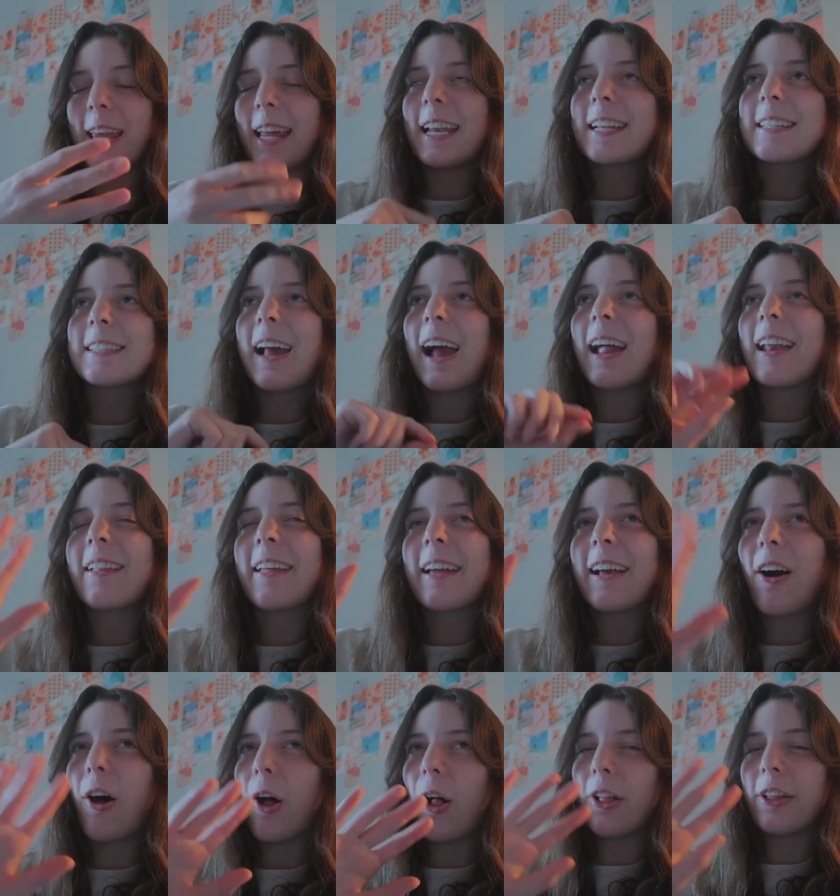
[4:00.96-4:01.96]
and it's kind of like
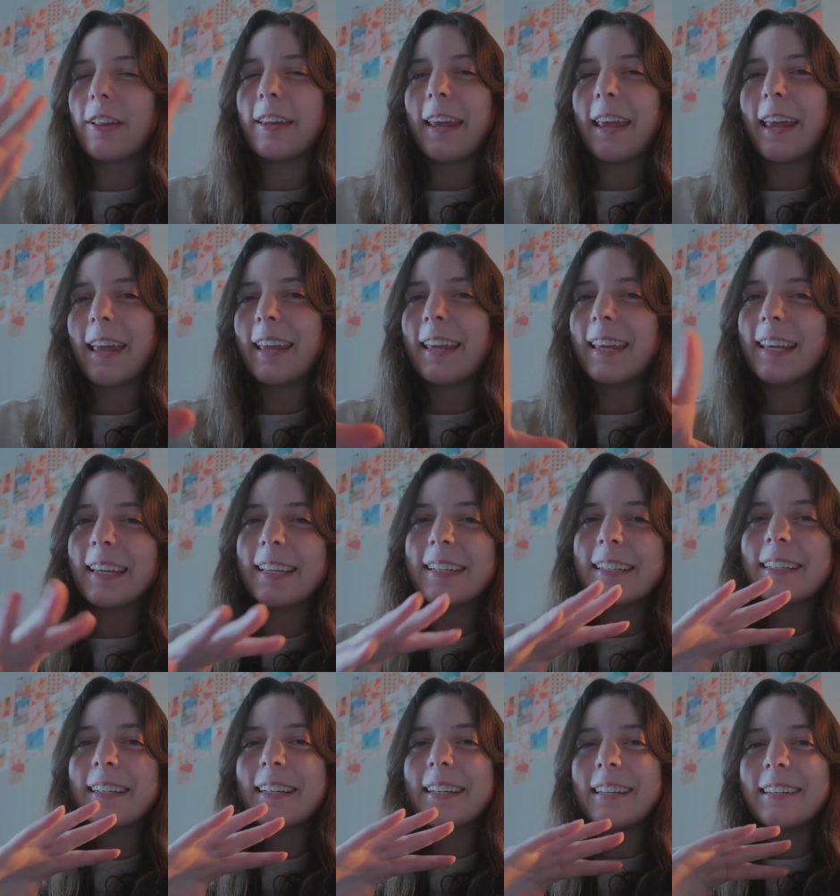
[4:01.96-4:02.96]
holiday
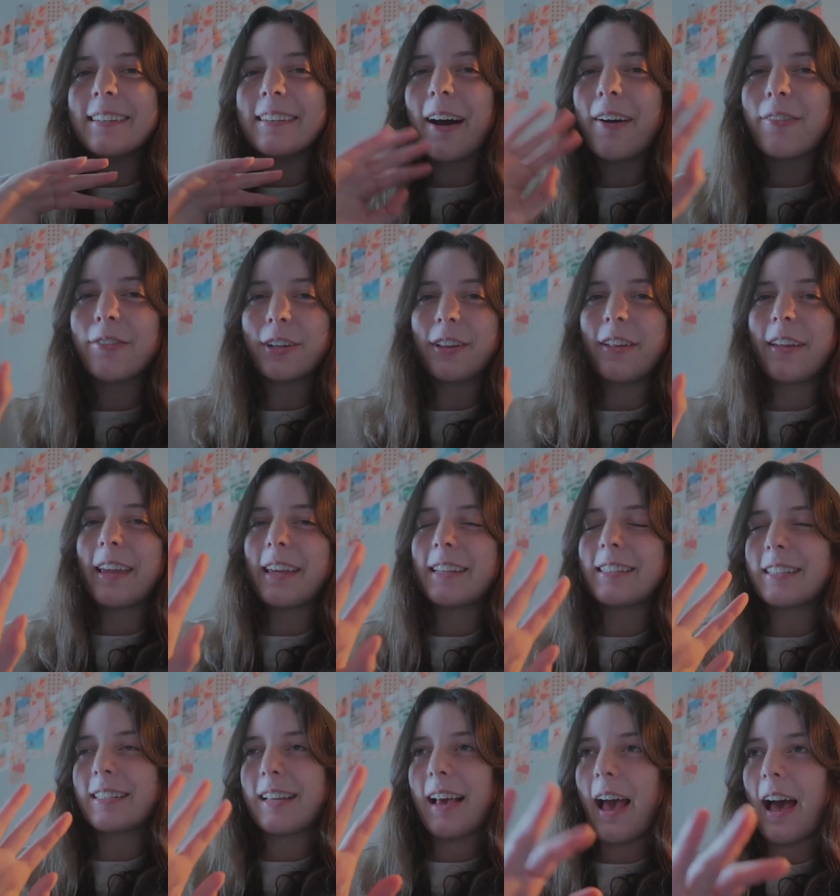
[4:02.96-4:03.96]
not really it
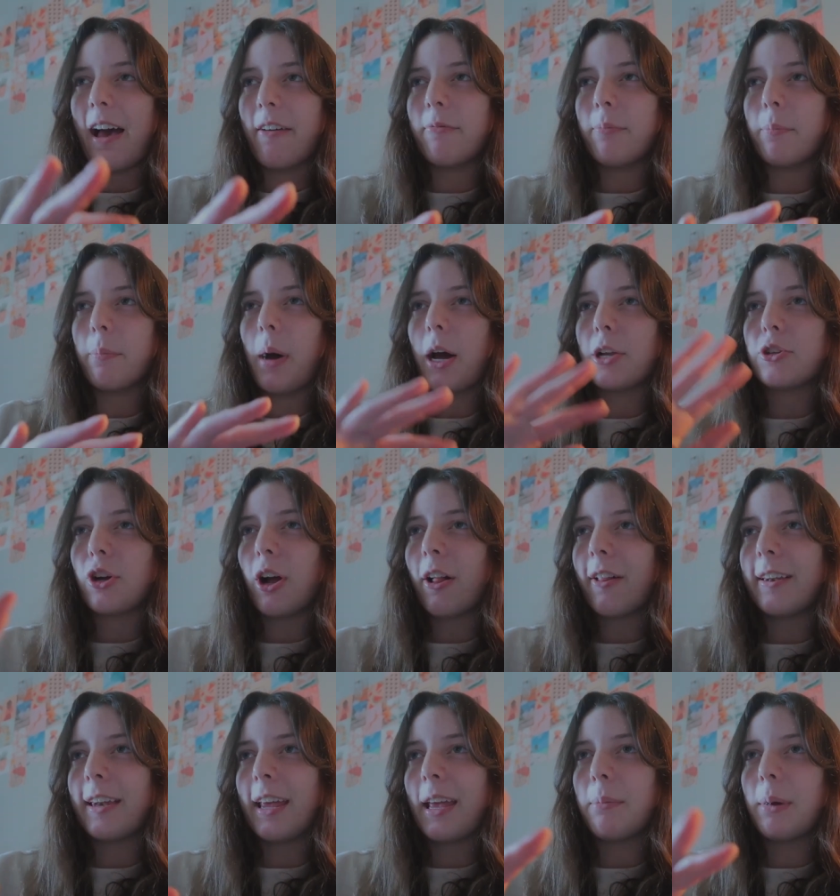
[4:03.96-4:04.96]
doesn't have much
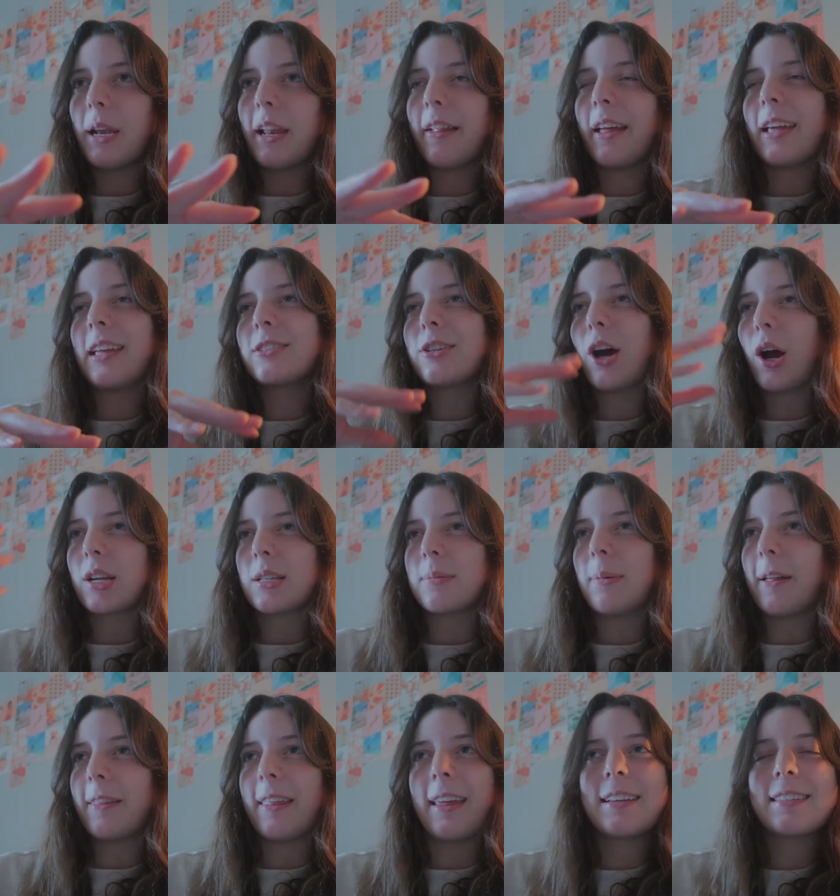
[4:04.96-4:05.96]
holiday but it like talks
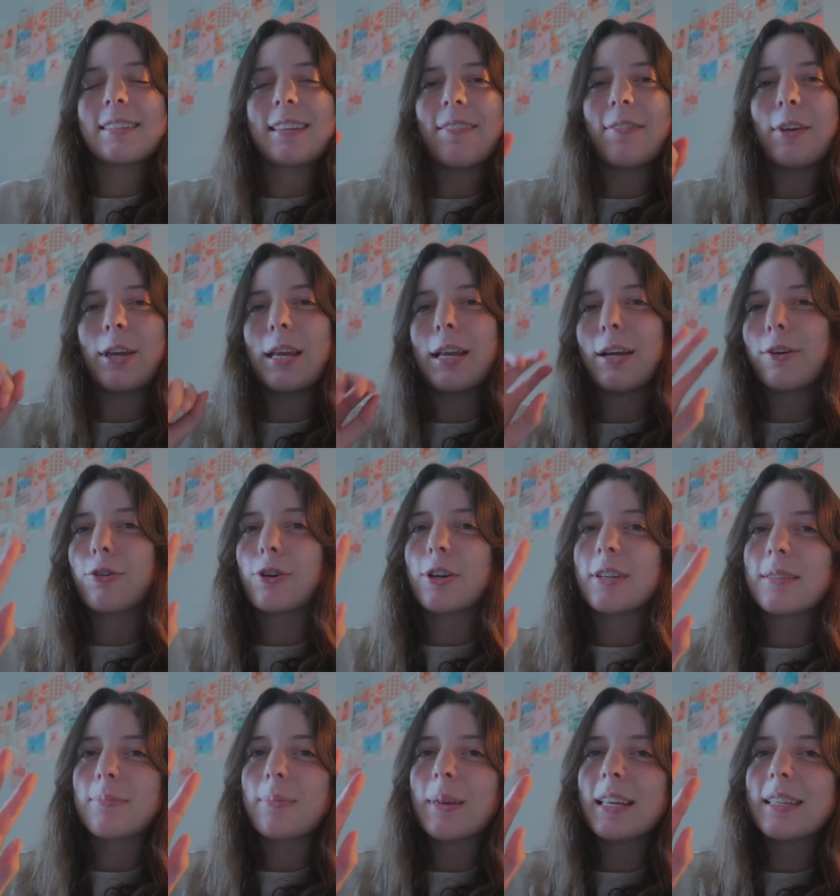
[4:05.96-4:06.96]
about Thanksgiving and
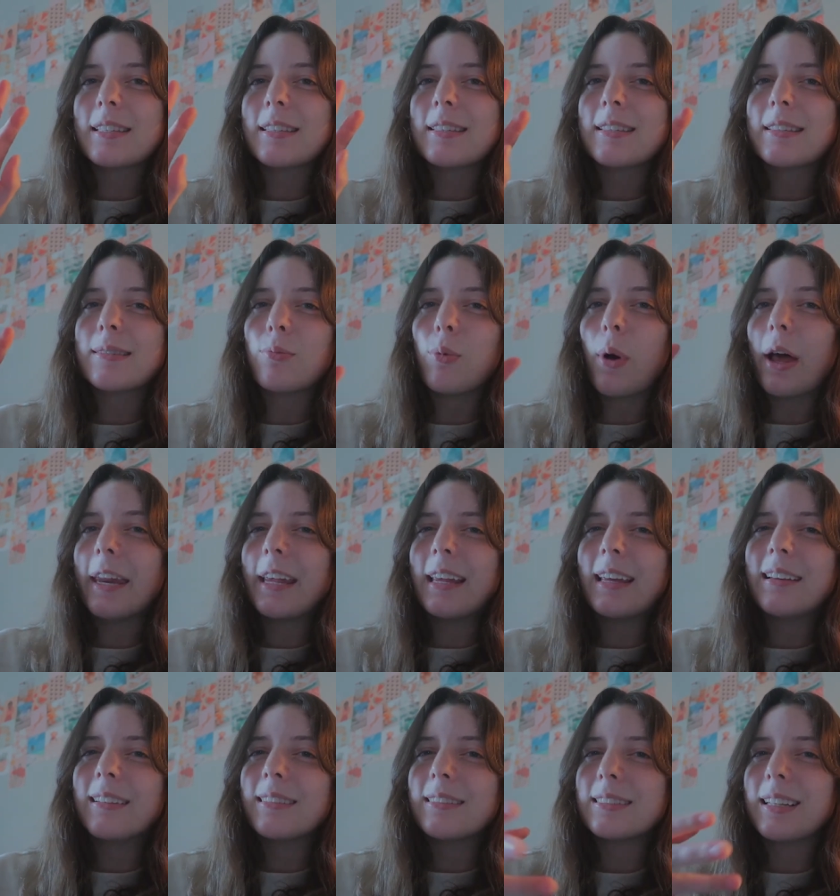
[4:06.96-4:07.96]
Christmas
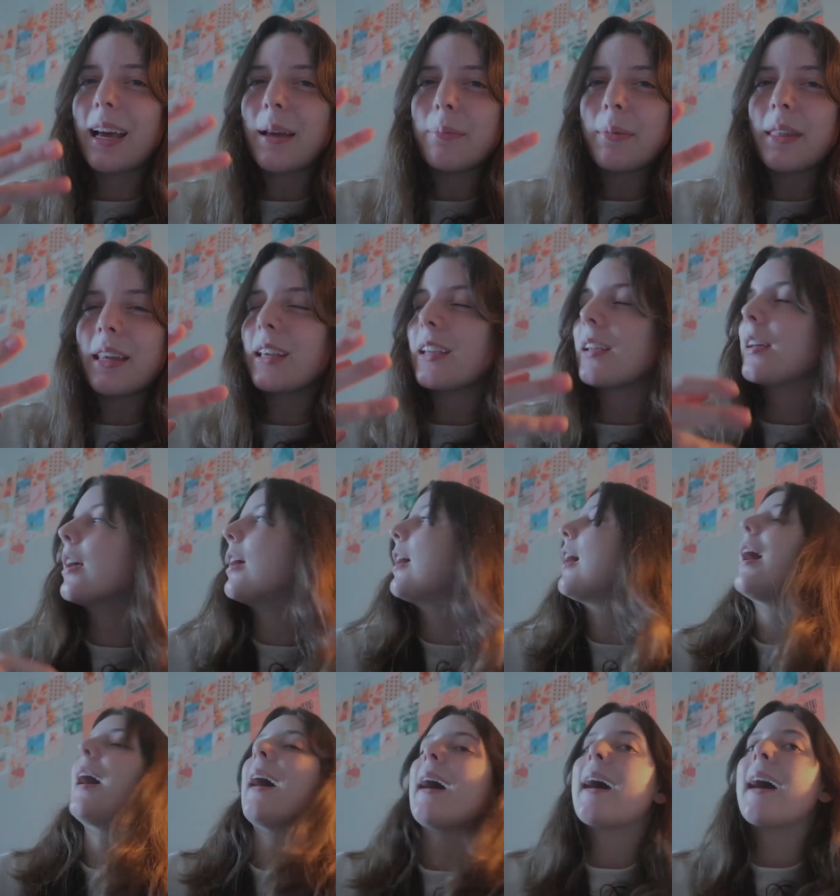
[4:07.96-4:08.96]
wedding type thing
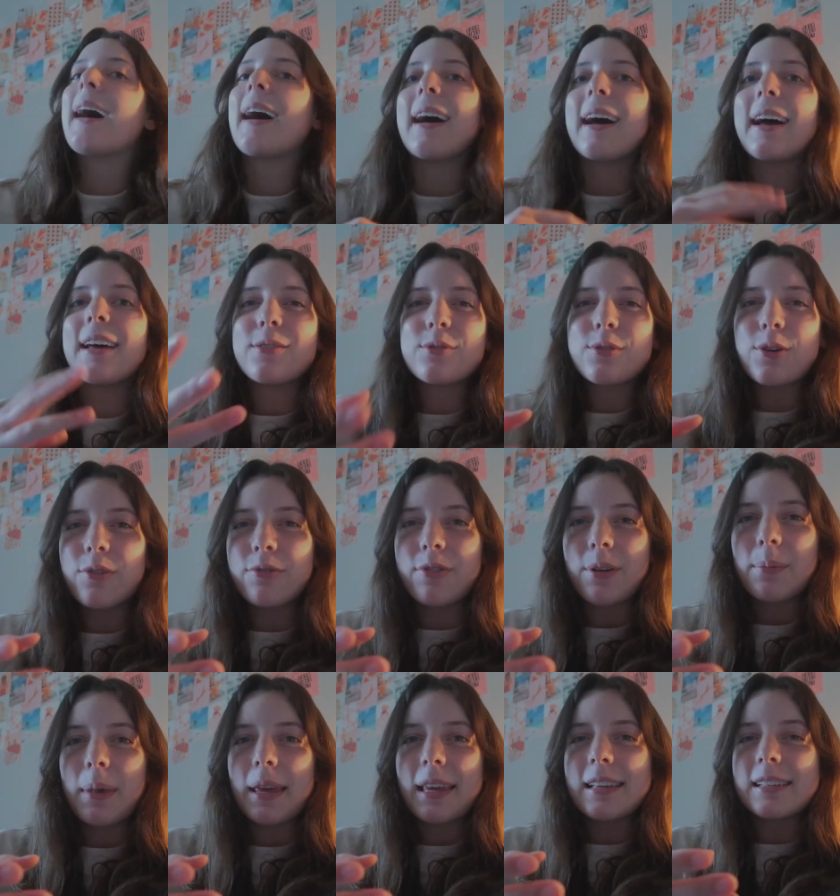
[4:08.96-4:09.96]
I don't know if
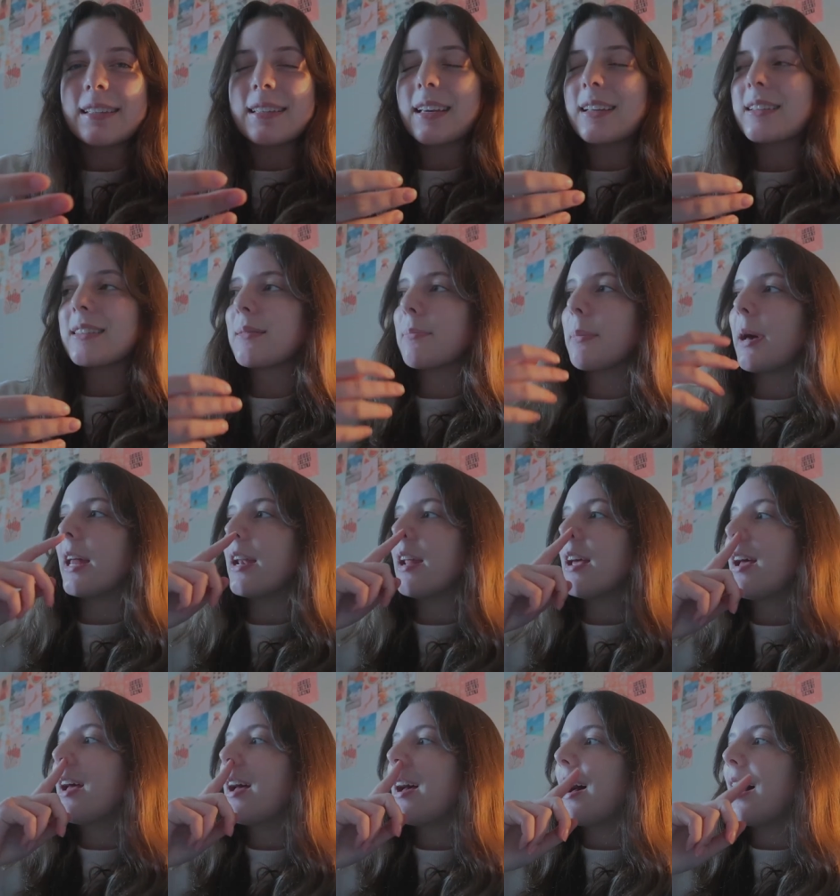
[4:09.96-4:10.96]
I'm making sense but
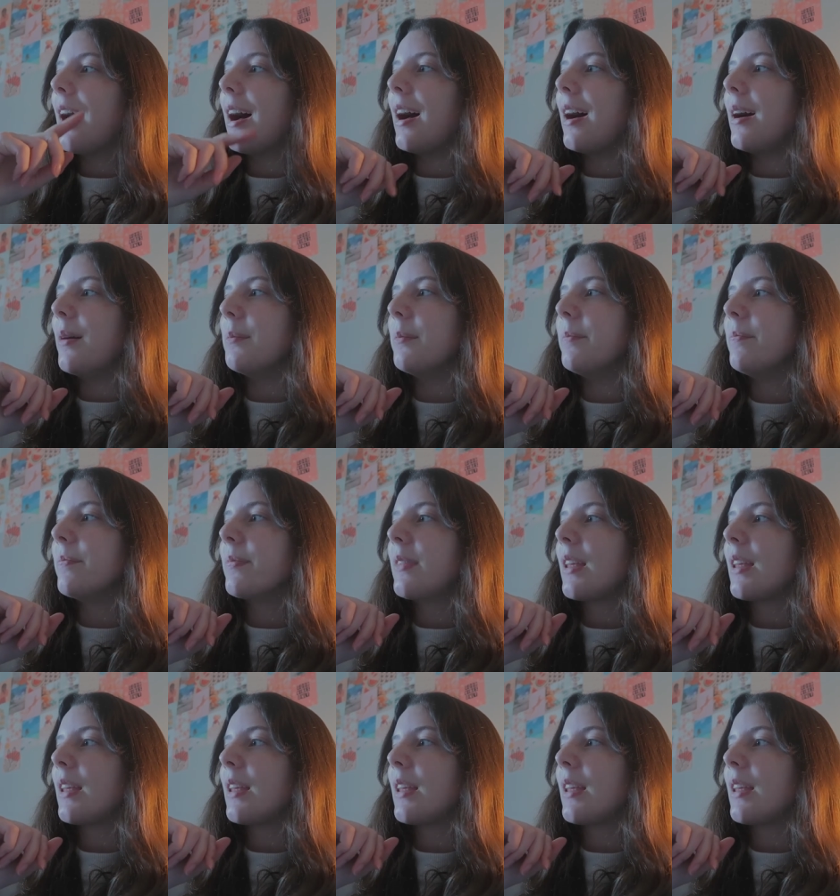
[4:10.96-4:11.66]
um